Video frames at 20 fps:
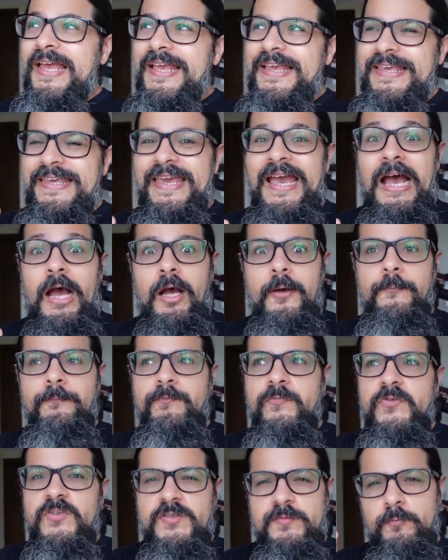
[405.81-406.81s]
Yeah,
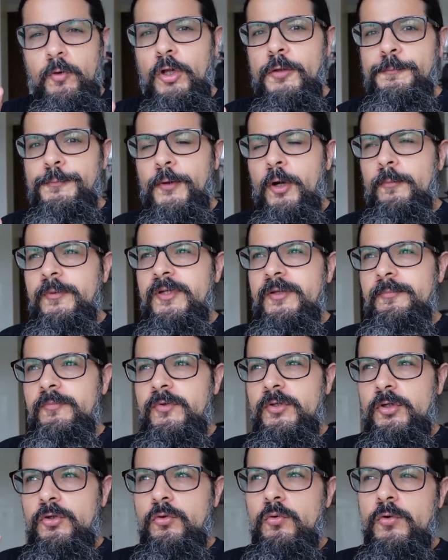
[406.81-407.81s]
small
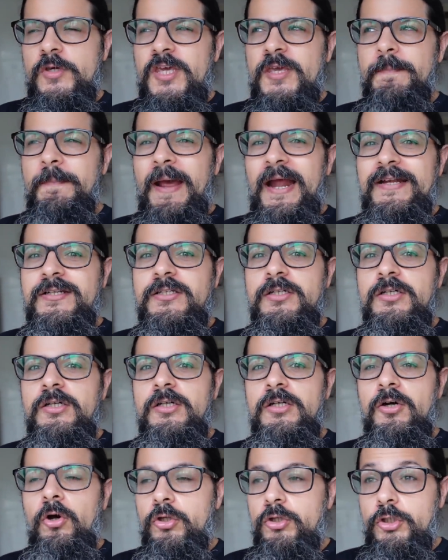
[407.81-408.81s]
problem. The cookie batter,
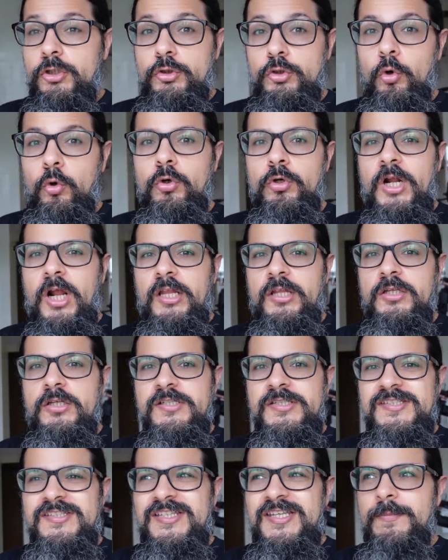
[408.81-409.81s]
or the dough
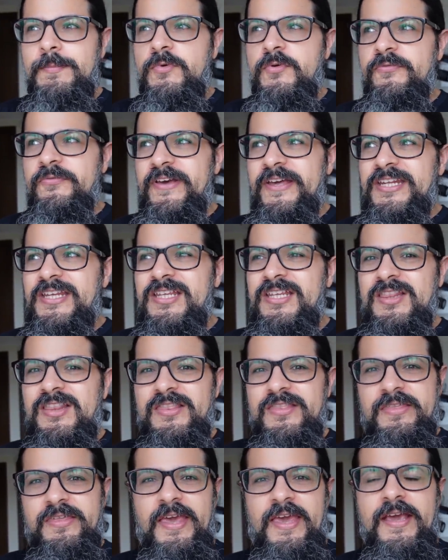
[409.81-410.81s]
rather, seemed very
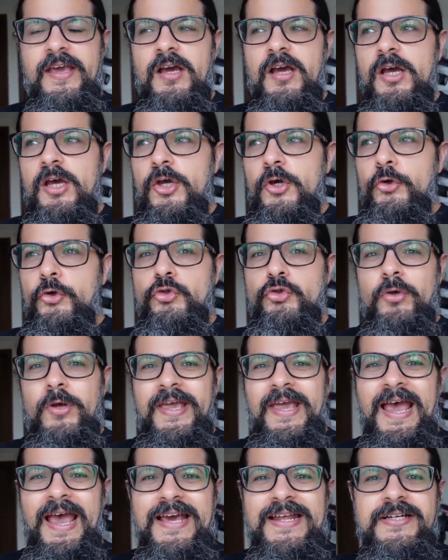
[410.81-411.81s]
thick. So
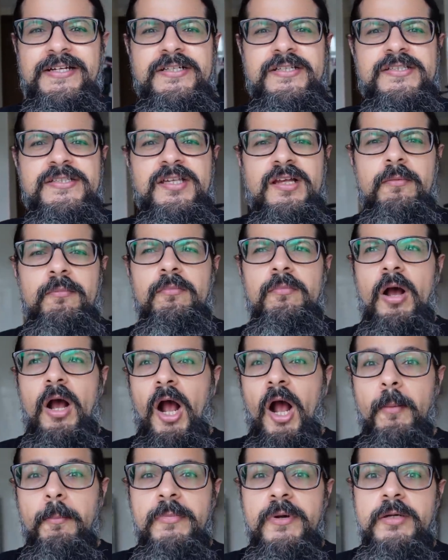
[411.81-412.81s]
I added some
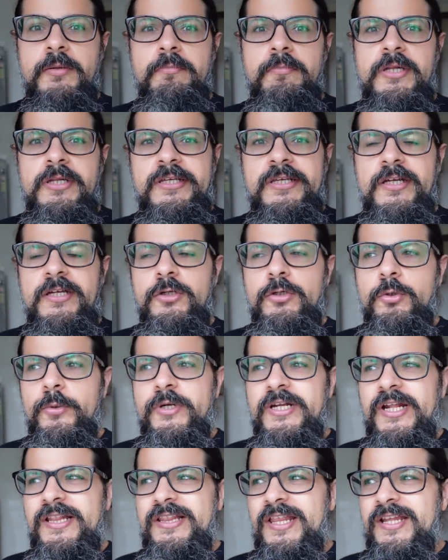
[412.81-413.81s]
almond milk into
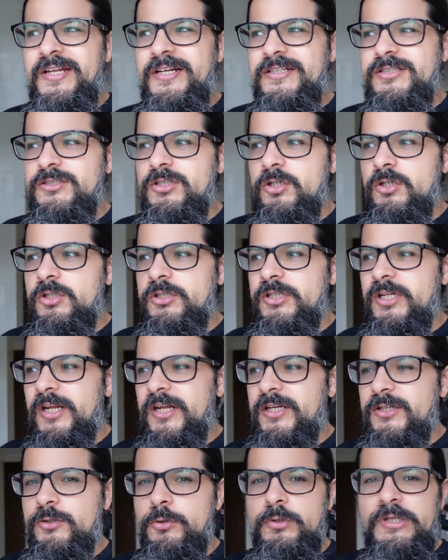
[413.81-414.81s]
it and then it turned
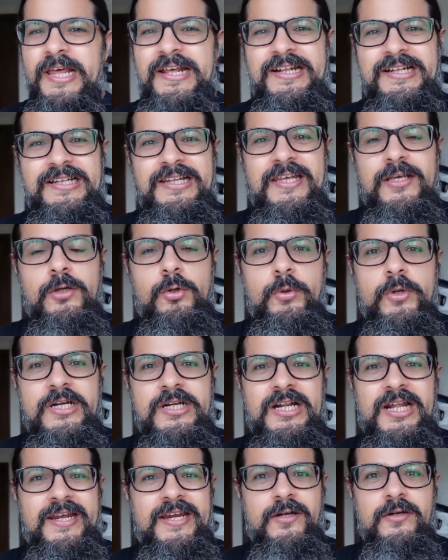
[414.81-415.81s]
into like
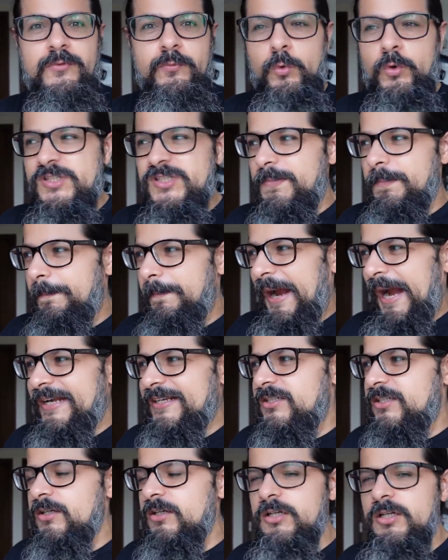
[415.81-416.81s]
liquid, like it was a
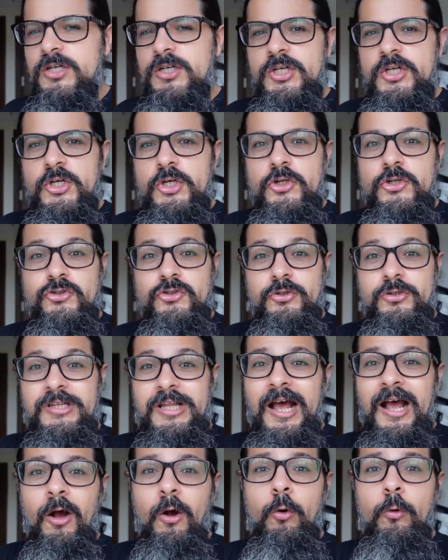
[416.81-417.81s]
batter. So
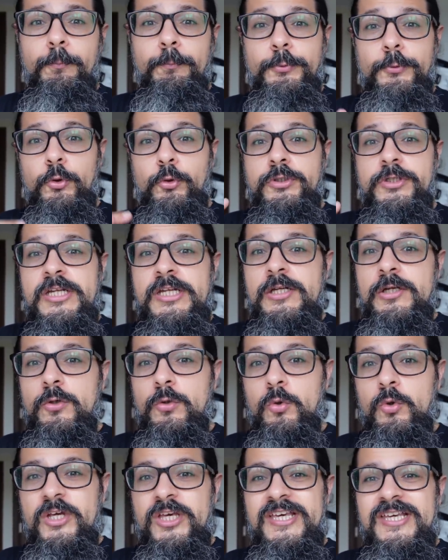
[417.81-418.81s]
now protein
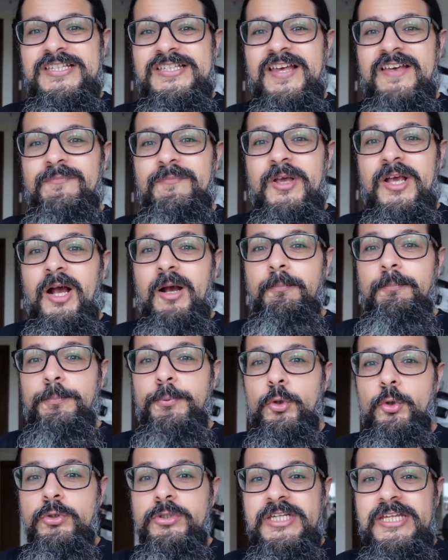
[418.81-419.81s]
cookies have become
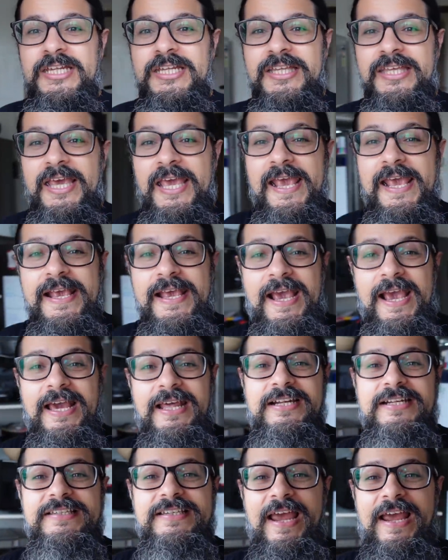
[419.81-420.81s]
protein cake
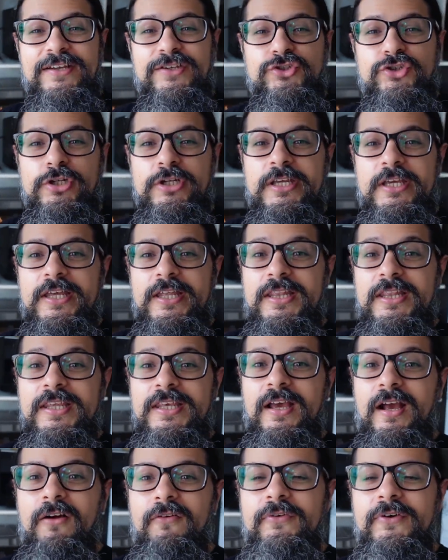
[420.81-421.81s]
and it's actually in
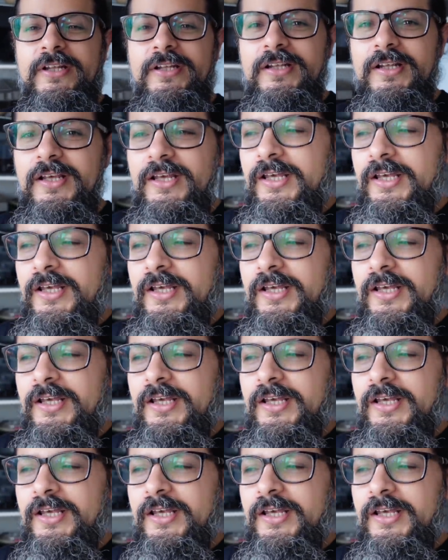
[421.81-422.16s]
the oven.